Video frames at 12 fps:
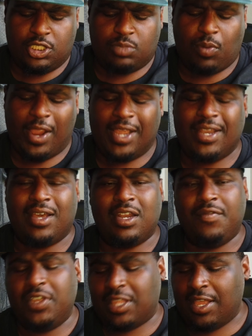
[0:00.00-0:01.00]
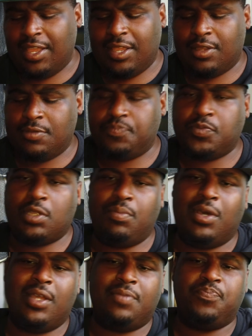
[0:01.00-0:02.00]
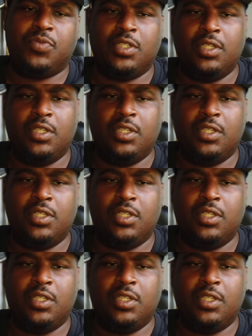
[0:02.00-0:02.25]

Just breaking down everything. But